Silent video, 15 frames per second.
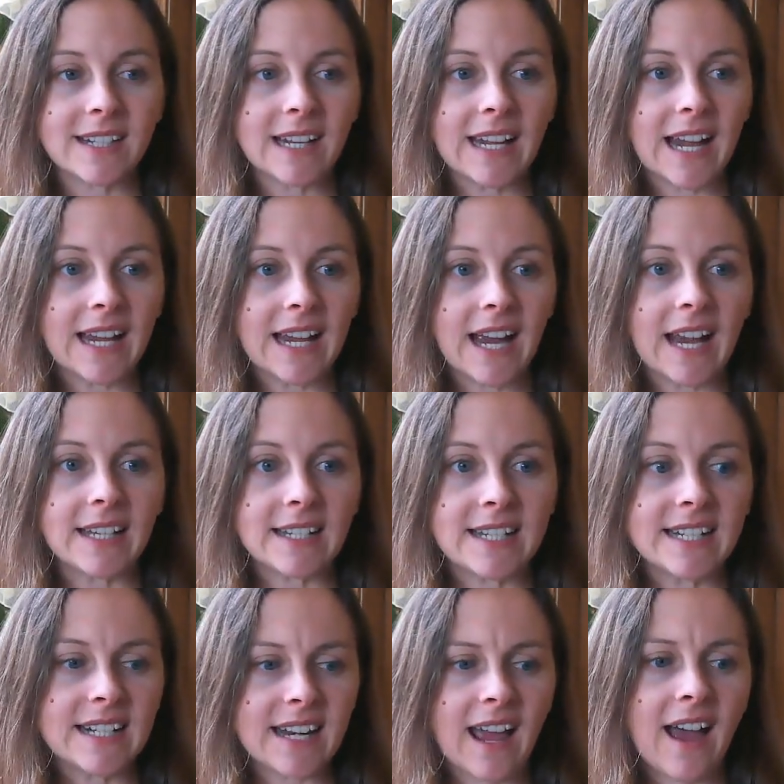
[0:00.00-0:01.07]
I
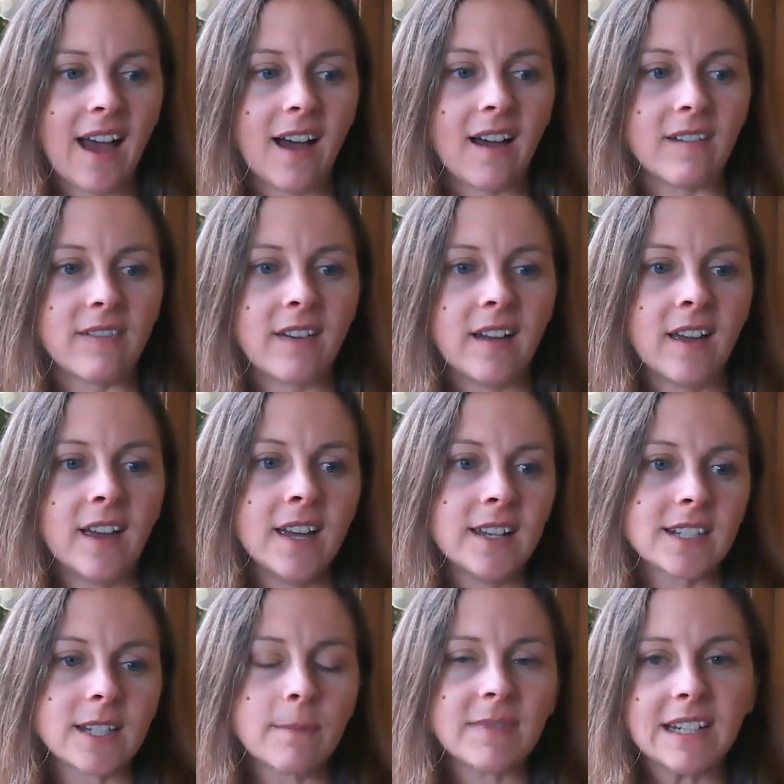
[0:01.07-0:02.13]
didn't have
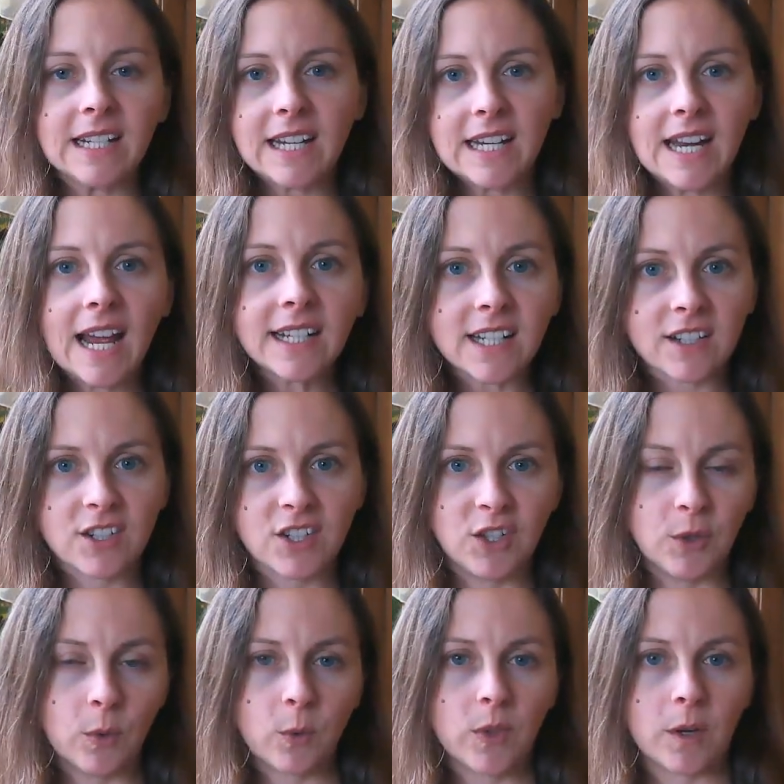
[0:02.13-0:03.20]
something to connect it
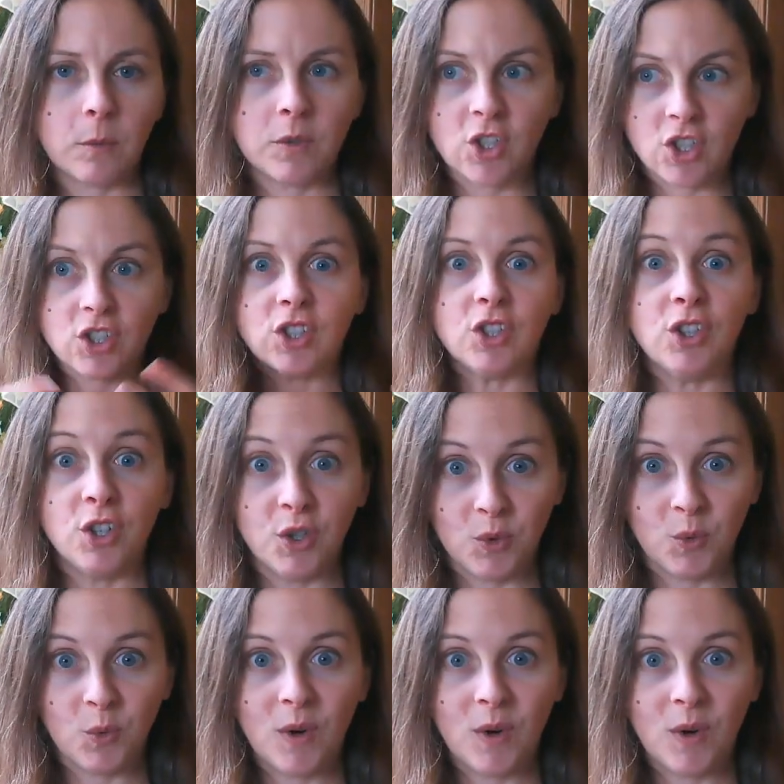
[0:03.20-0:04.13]
to. It was just new.